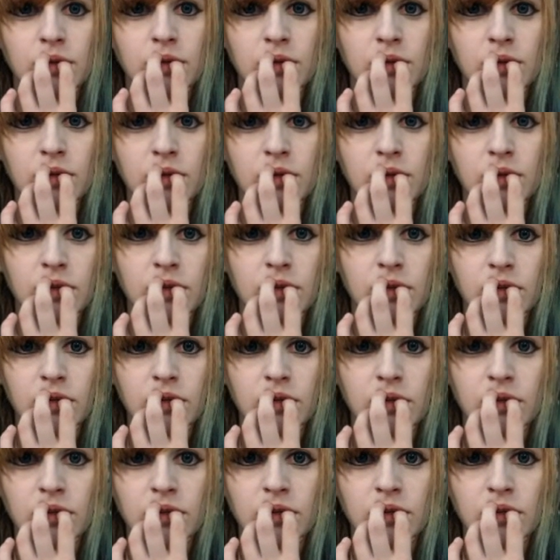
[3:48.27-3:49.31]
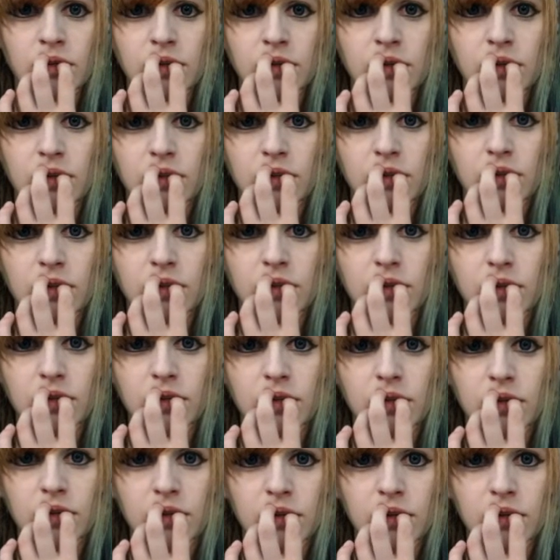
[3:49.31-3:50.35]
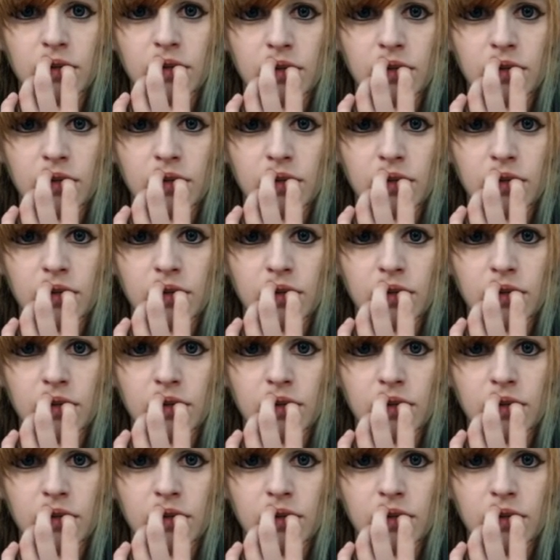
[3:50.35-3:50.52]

Nobody speaks.